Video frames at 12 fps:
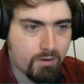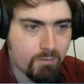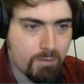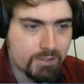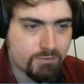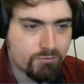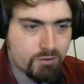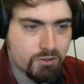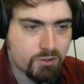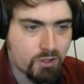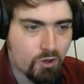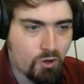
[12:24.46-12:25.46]

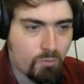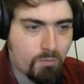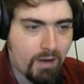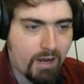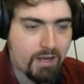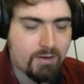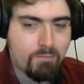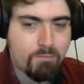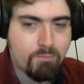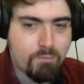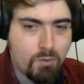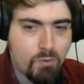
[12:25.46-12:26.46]
Balfron's com and
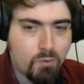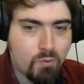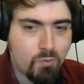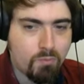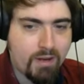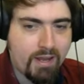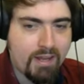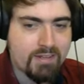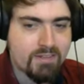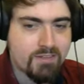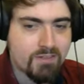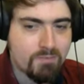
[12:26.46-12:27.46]
boom,
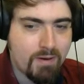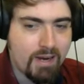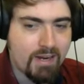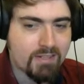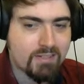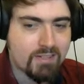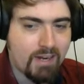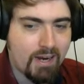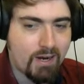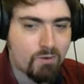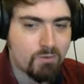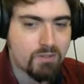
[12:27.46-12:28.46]
it smacks
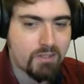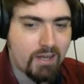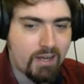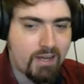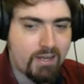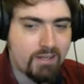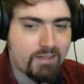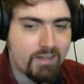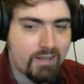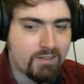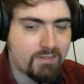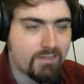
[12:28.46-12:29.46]
out a
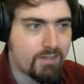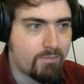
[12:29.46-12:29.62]
tasty